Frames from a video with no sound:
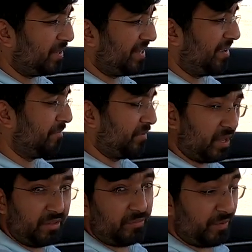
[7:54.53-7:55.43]
But yeah,
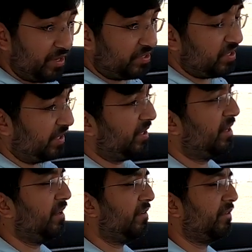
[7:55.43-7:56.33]
let's finish the
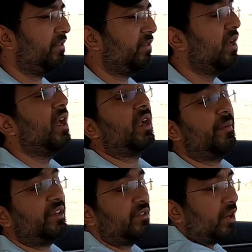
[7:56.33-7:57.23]
interior first. So
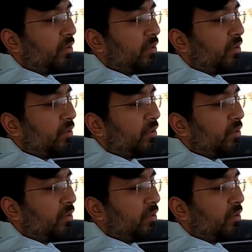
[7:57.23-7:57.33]
coming to